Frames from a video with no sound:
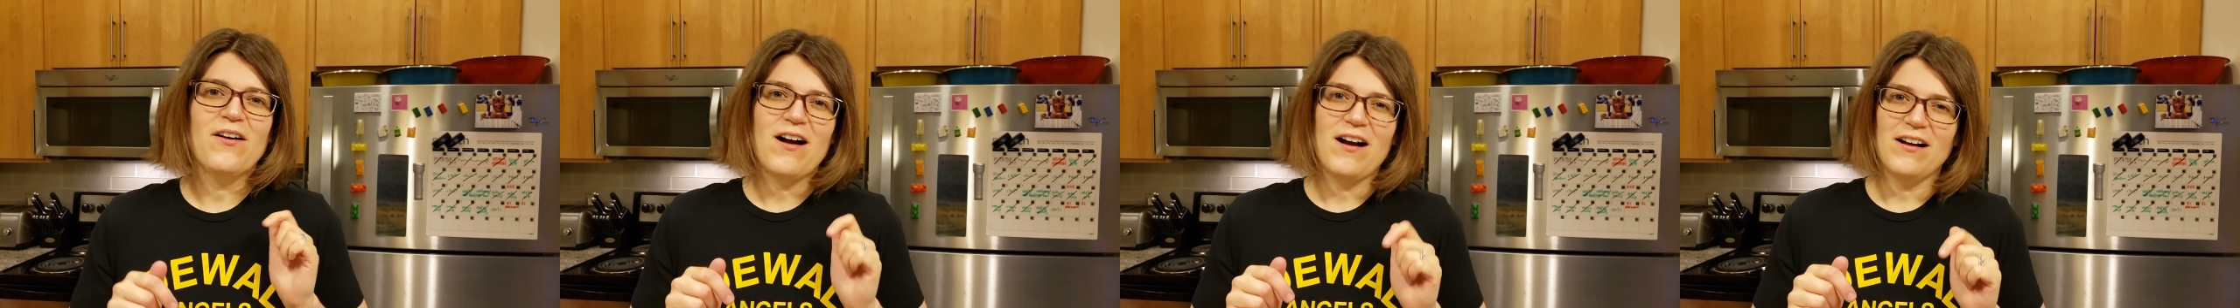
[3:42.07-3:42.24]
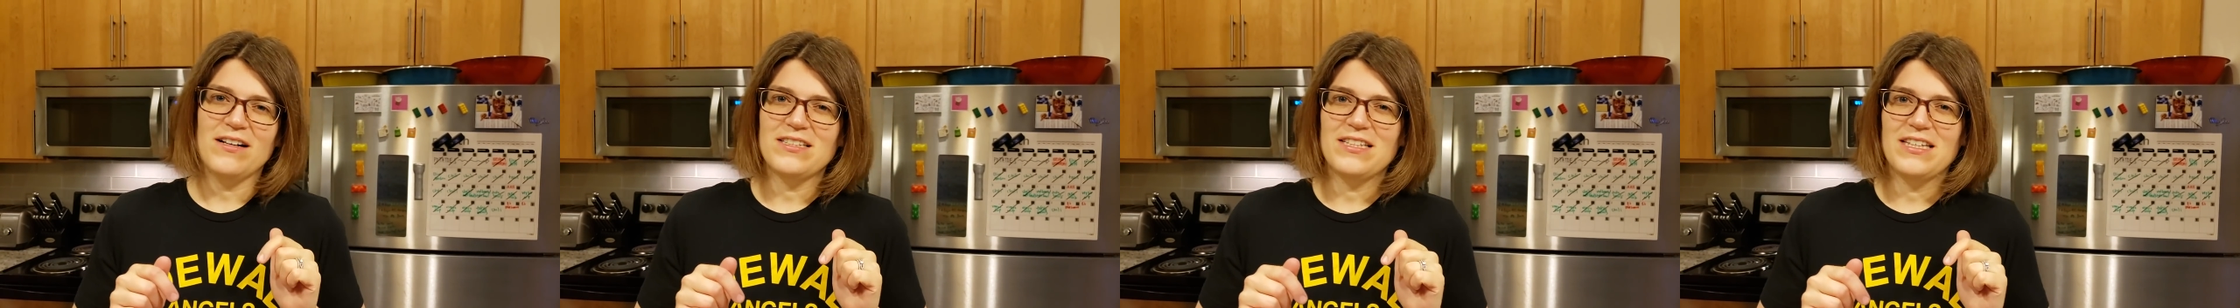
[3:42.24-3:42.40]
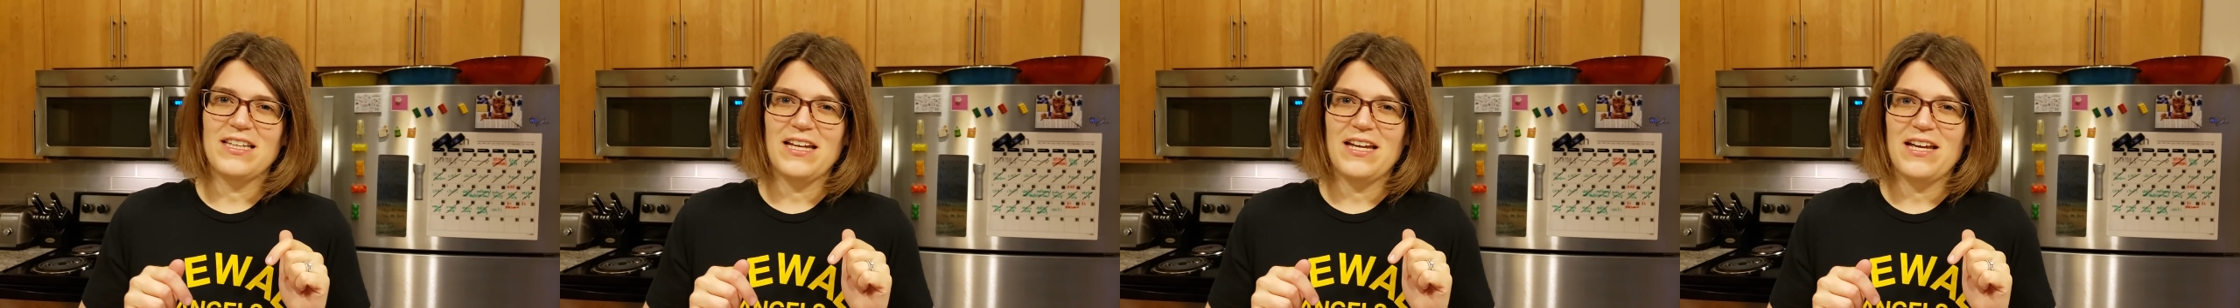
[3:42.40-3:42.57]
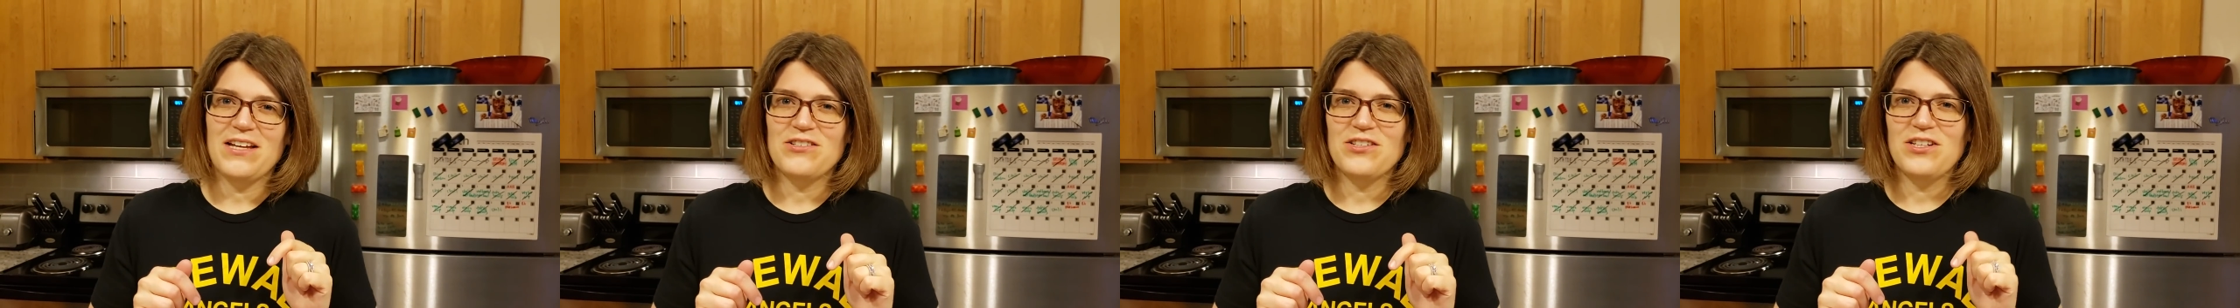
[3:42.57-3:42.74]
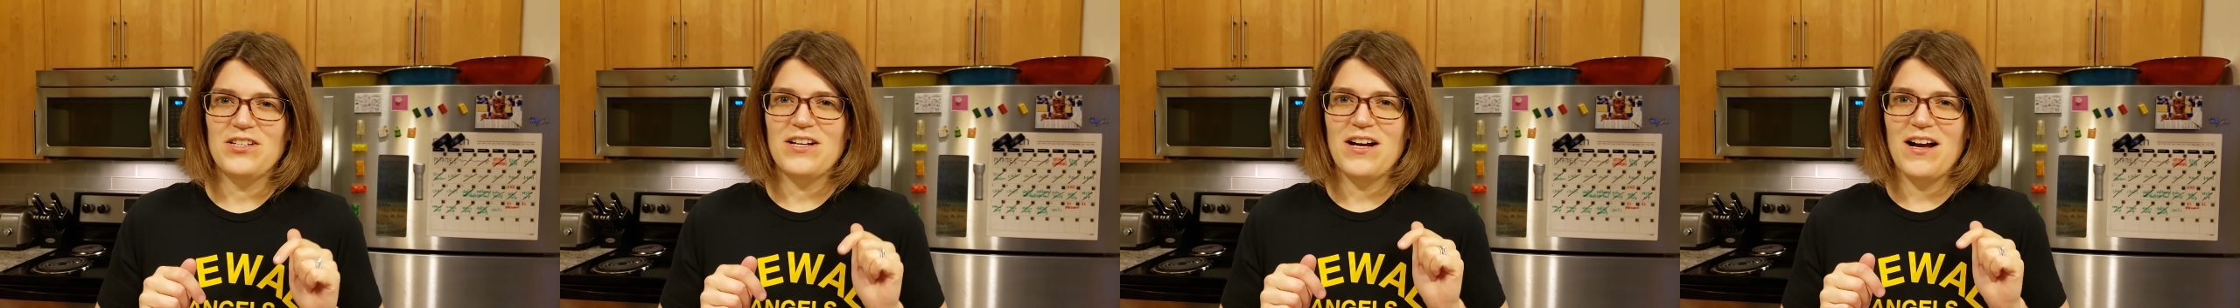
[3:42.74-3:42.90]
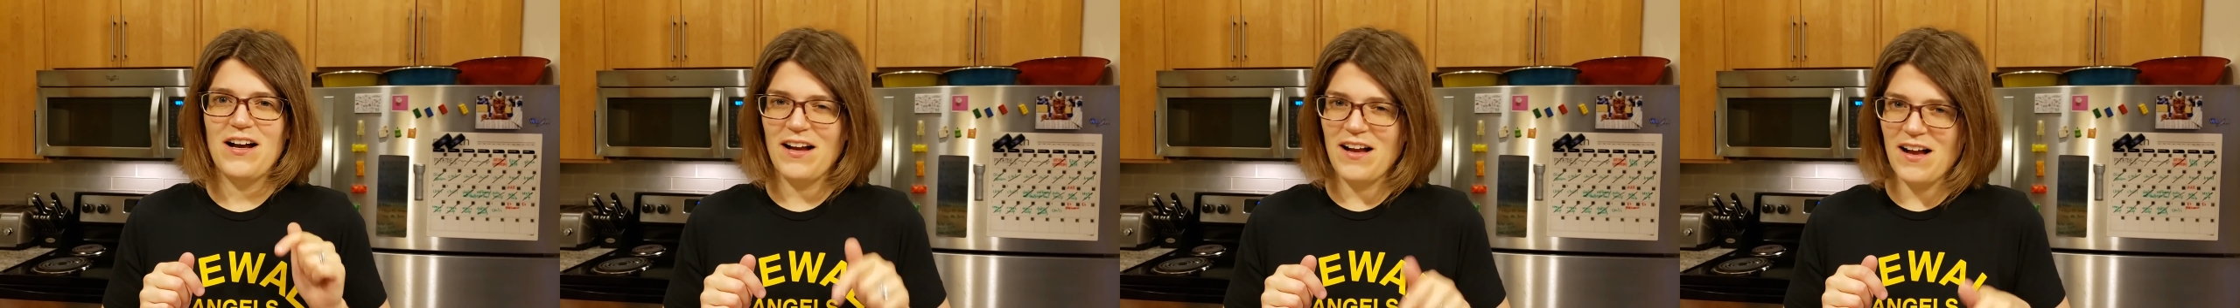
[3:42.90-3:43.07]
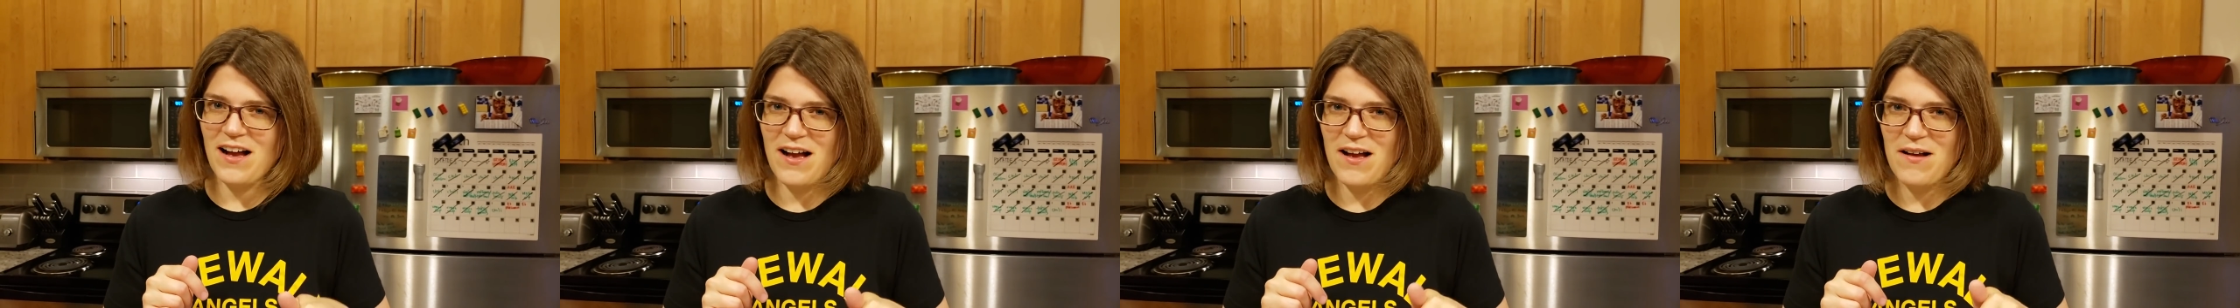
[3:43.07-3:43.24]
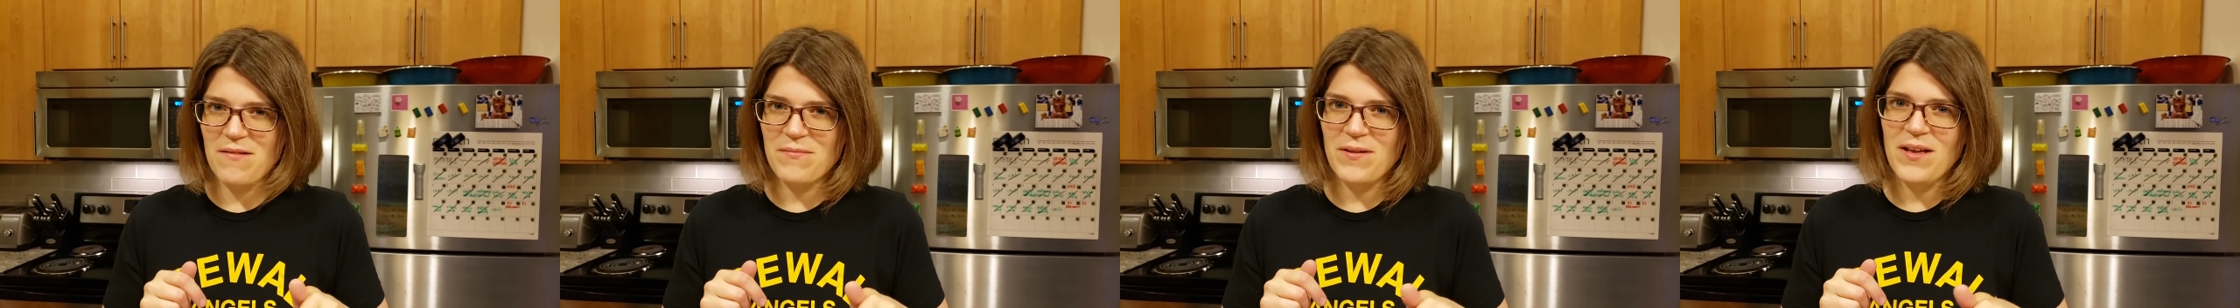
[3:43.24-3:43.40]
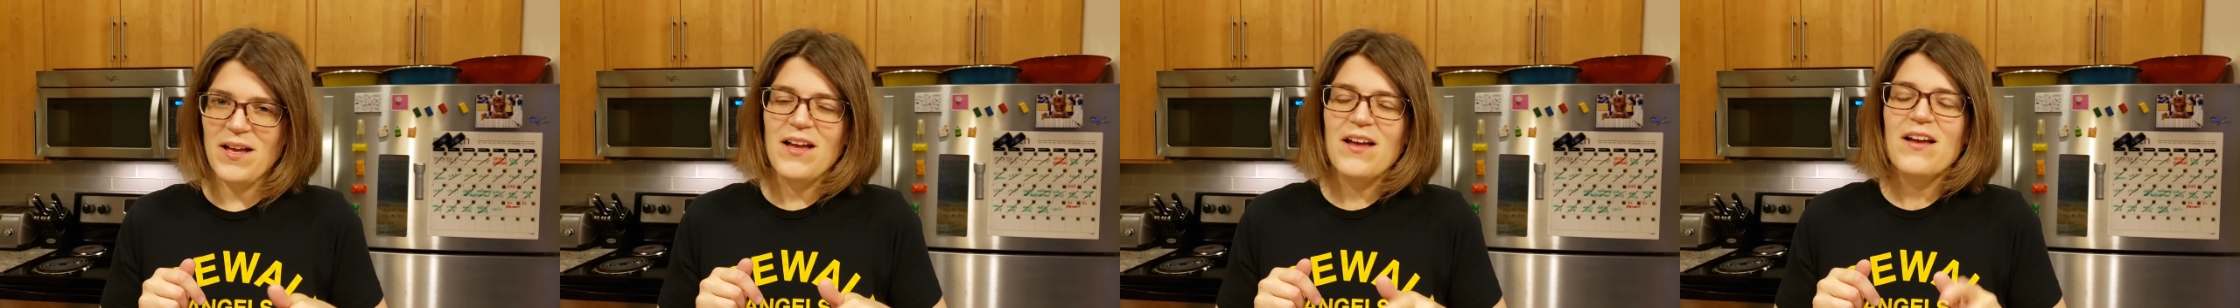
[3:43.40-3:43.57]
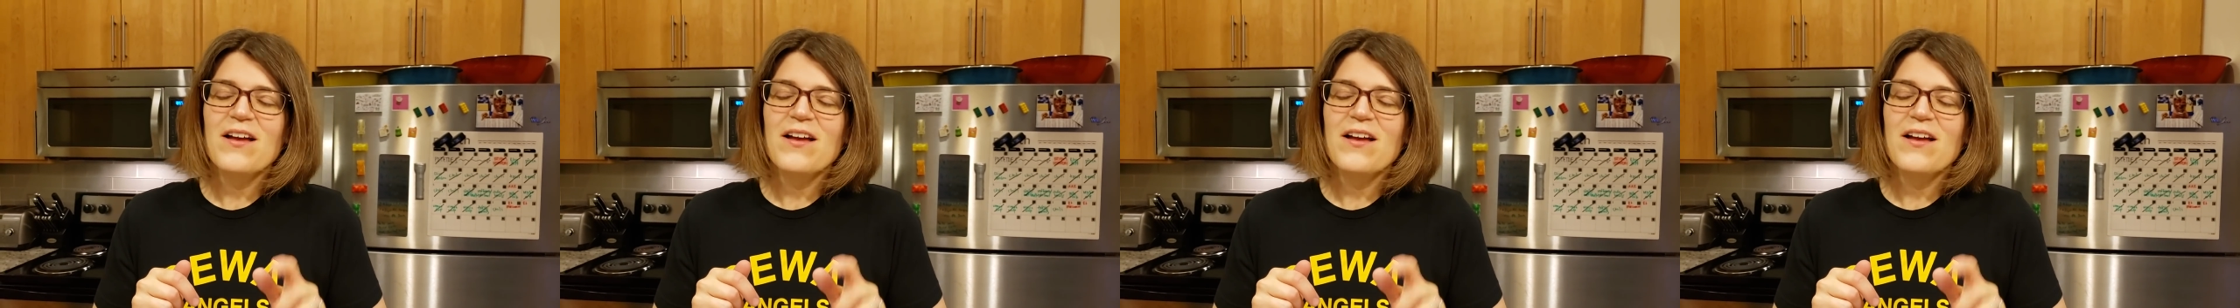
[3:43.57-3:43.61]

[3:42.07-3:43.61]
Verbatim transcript: krocksinthekitchen.com.